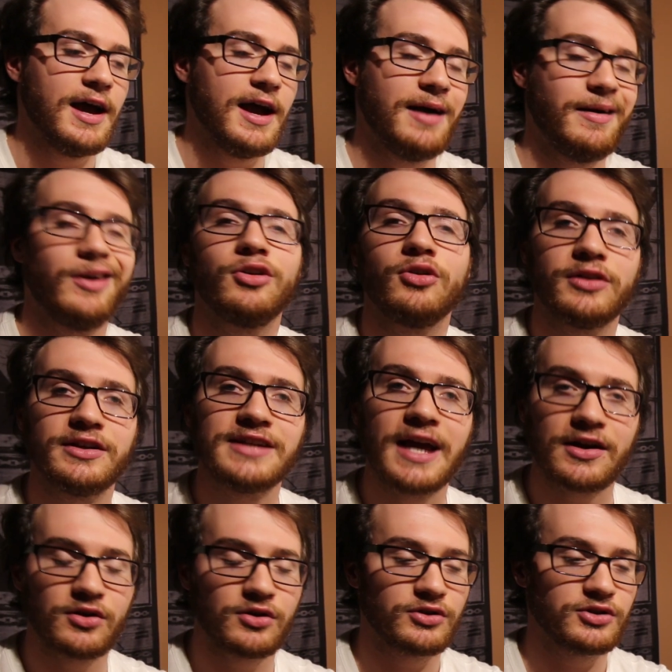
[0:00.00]
I don't know the
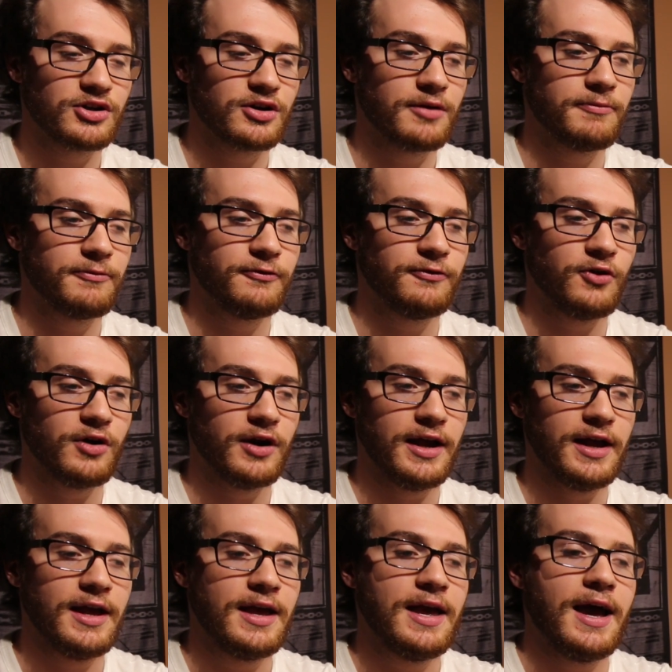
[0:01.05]
technical term for
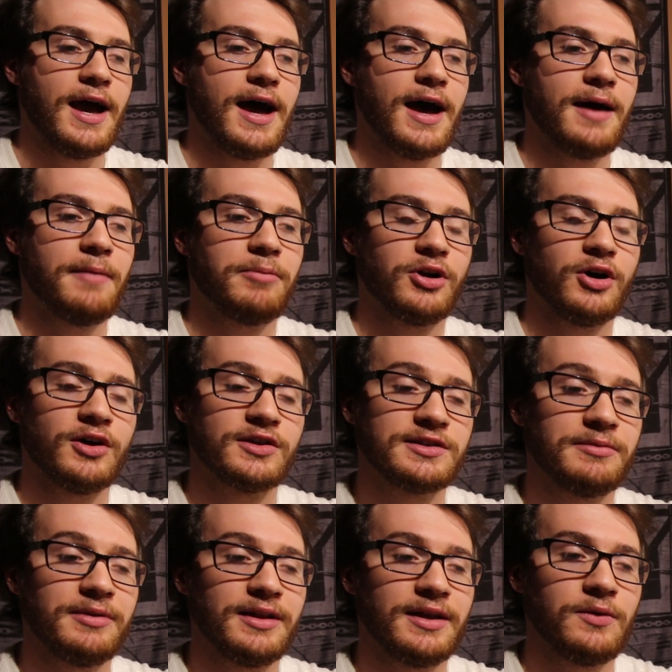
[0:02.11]
it, but
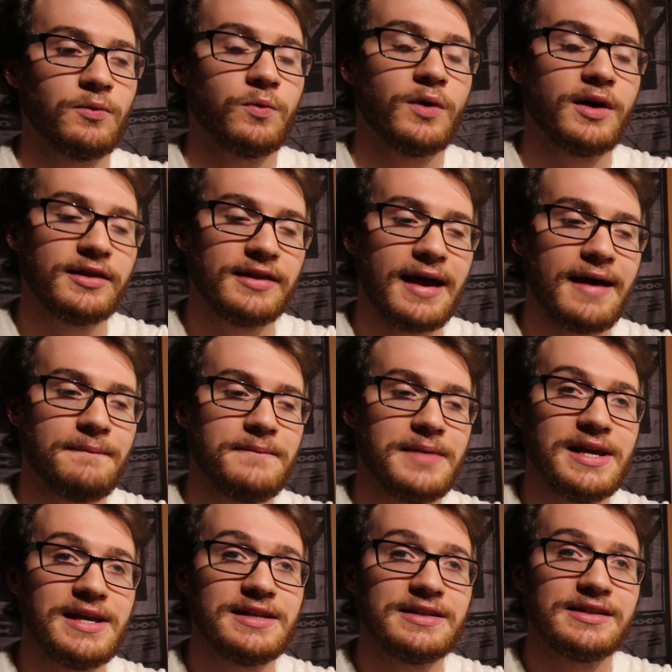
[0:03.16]
ultimately what that
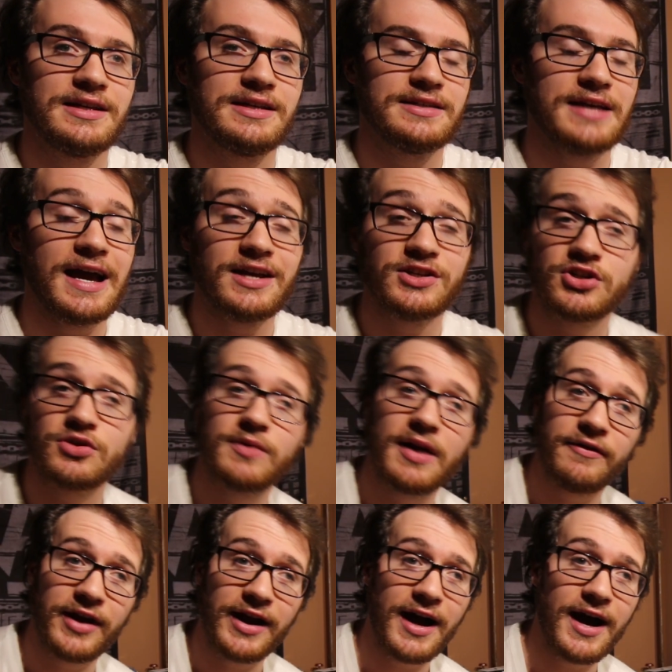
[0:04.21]
means is as you're
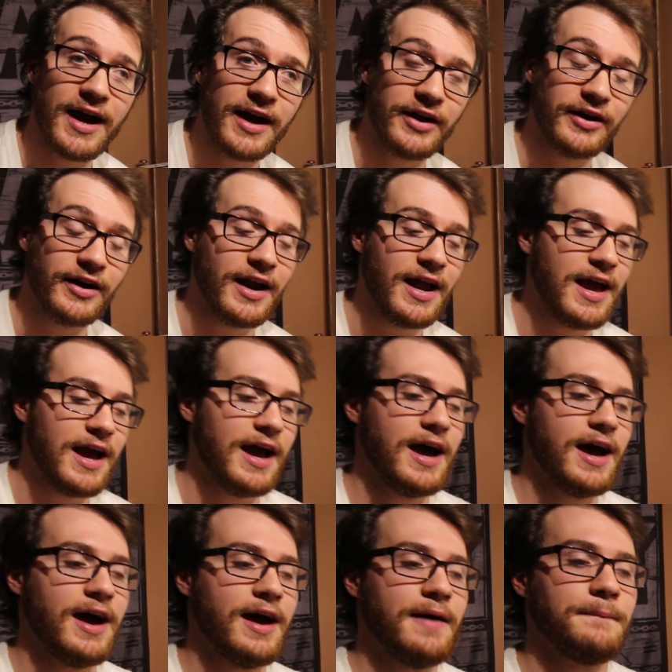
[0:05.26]
revving higher
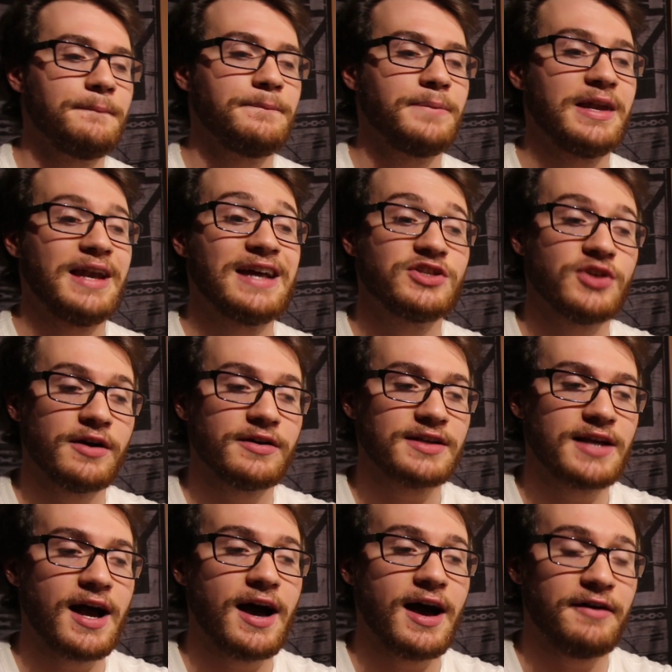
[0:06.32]
and as you
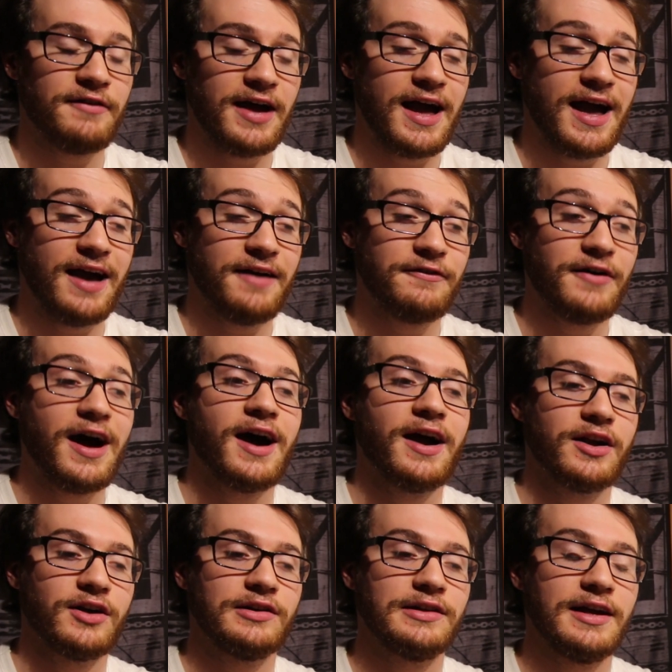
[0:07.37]
have
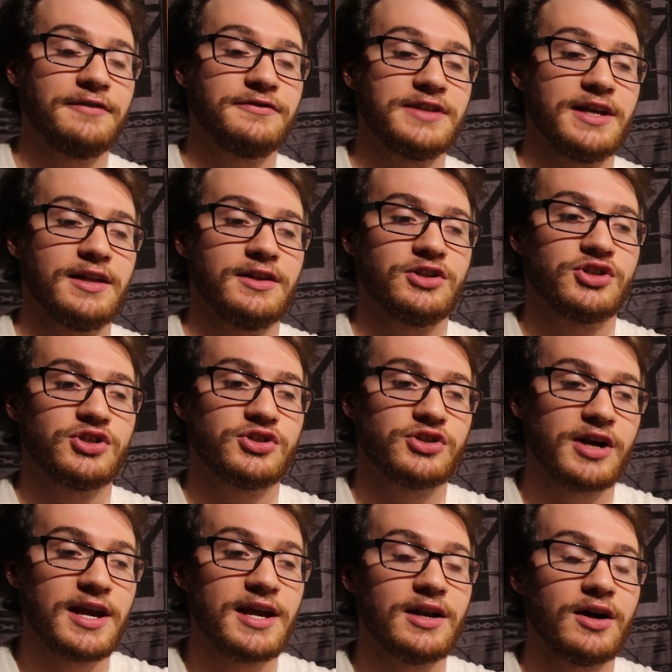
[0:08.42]
higher lift and the
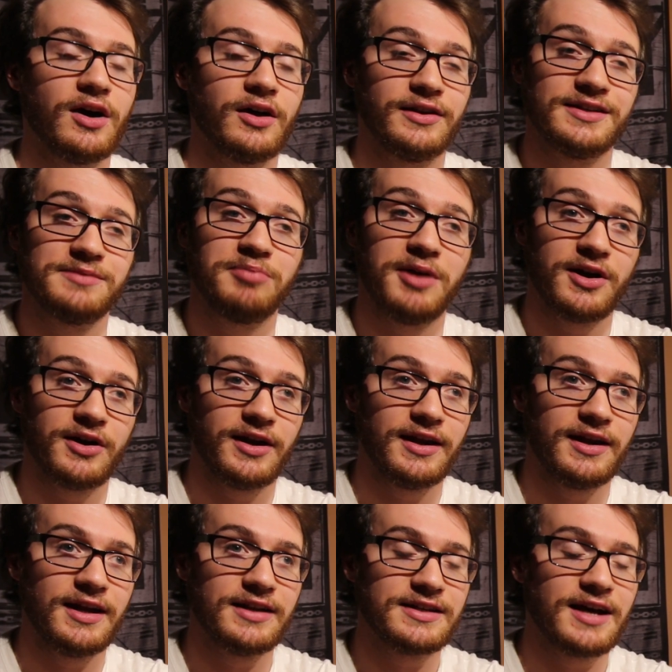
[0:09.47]
strain on this
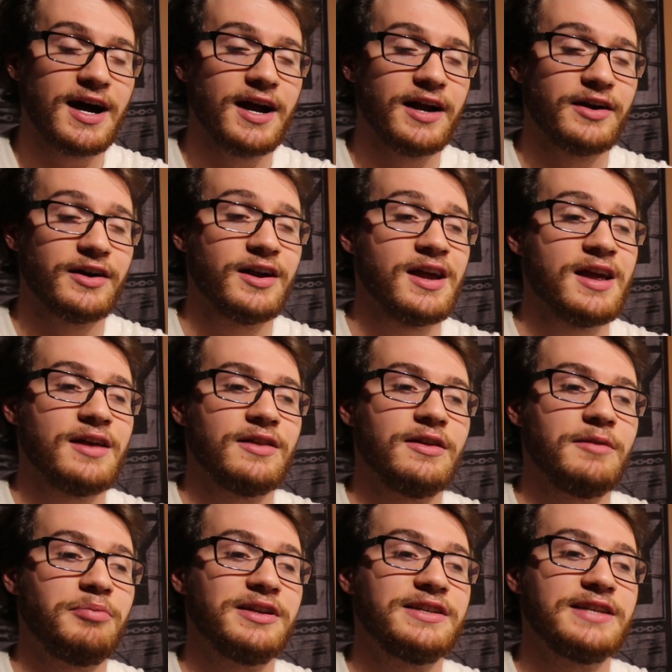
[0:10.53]
bearing gets higher,
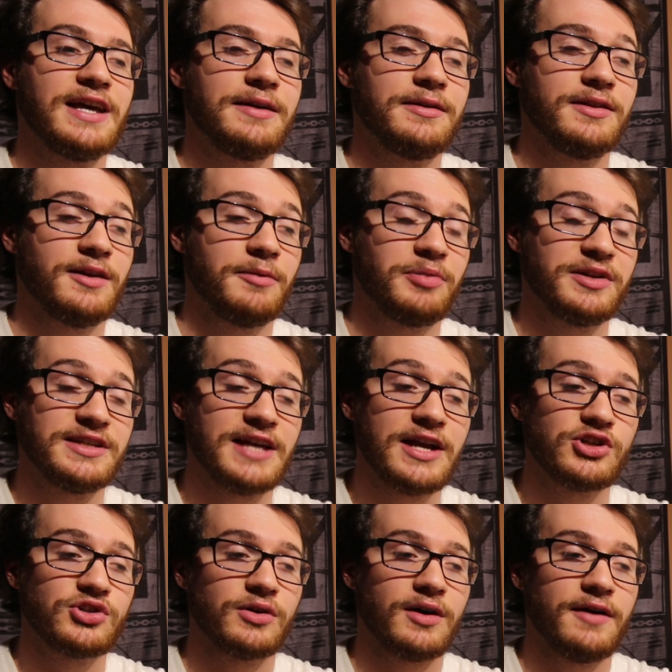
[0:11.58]
the
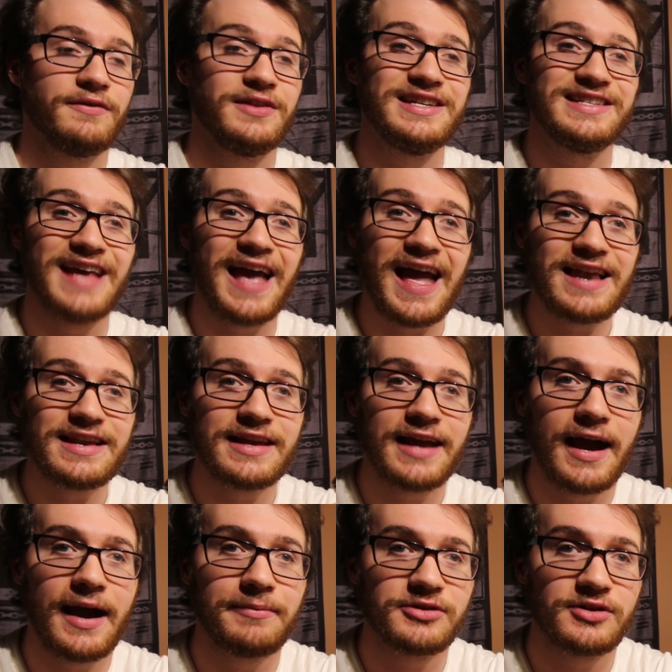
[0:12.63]
potential of these end
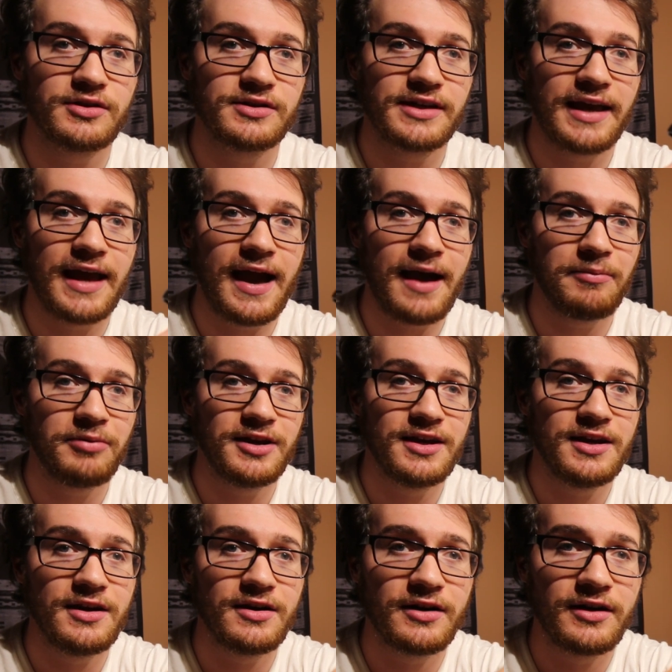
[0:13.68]
caps, there's a cap
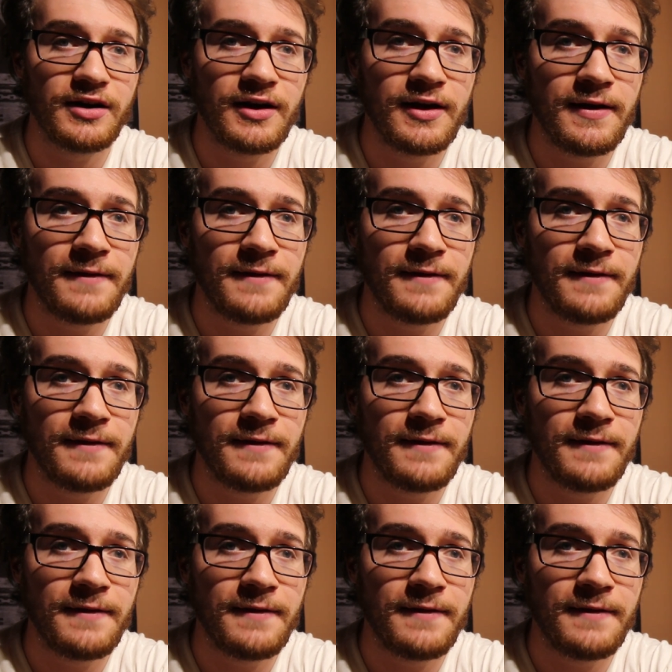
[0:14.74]
here,